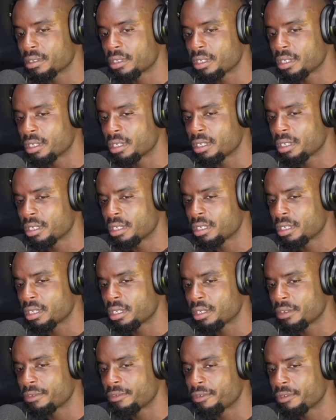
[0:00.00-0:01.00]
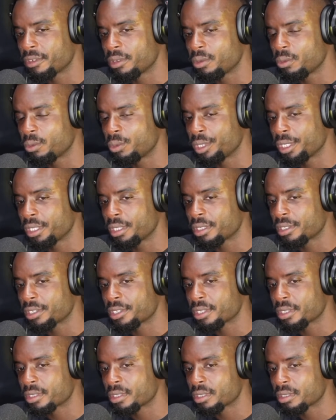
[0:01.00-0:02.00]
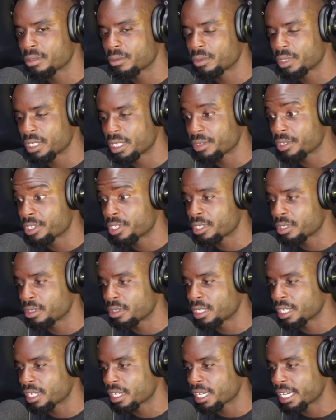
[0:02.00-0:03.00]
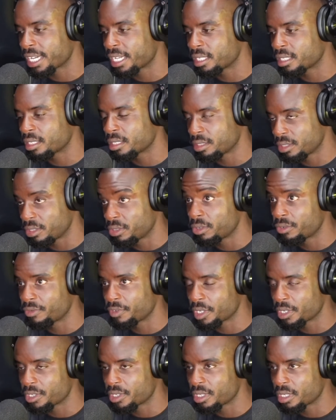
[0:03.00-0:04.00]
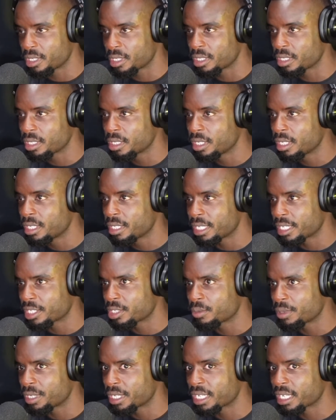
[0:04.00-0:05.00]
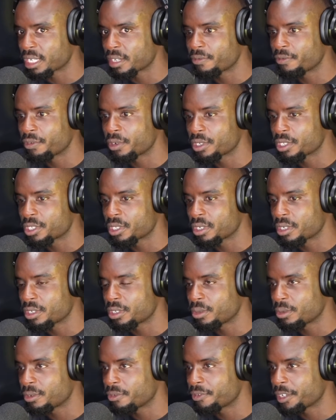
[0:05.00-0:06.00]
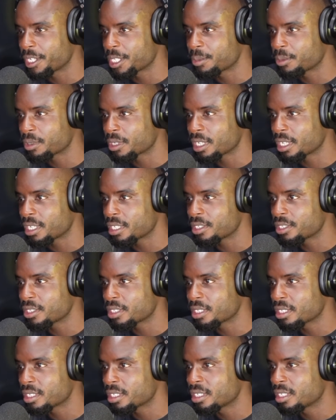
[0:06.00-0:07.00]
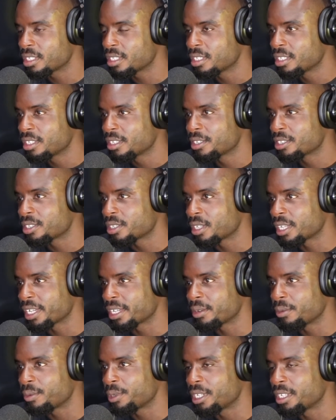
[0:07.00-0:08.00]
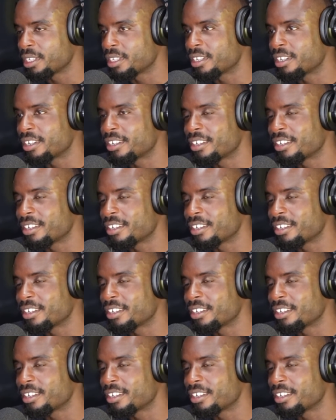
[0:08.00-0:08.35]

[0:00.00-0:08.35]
uh, few weeks when I was still like at university, that's when like I first started doing Facebook ads. So like we did